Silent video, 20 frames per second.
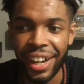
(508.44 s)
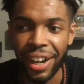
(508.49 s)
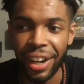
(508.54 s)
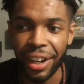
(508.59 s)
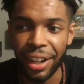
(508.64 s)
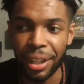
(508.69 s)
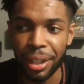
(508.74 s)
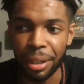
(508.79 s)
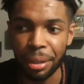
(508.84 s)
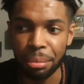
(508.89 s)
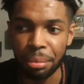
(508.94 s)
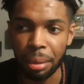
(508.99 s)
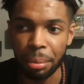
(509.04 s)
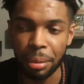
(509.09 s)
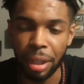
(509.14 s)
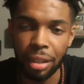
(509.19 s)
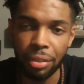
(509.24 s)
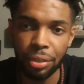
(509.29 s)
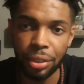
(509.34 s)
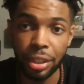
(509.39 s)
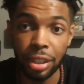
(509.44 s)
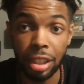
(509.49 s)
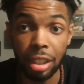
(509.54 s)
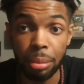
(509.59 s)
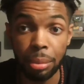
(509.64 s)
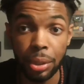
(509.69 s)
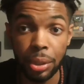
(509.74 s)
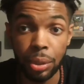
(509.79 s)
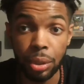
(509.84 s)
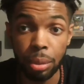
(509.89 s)
I'm definitely going to
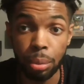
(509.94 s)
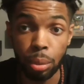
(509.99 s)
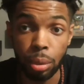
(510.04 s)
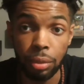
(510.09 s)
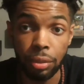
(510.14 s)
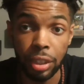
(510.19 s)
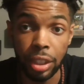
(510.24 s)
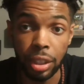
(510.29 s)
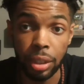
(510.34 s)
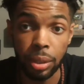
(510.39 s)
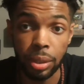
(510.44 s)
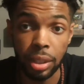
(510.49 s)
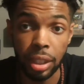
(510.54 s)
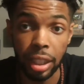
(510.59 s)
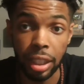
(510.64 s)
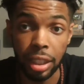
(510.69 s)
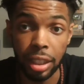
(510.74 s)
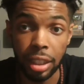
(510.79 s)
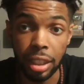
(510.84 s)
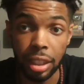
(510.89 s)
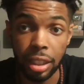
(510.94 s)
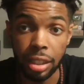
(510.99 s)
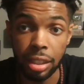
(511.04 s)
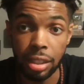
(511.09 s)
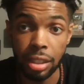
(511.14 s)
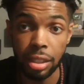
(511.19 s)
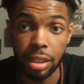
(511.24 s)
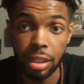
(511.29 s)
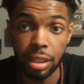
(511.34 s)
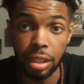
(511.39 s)
be doing more videos like
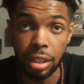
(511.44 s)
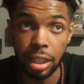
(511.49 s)
this.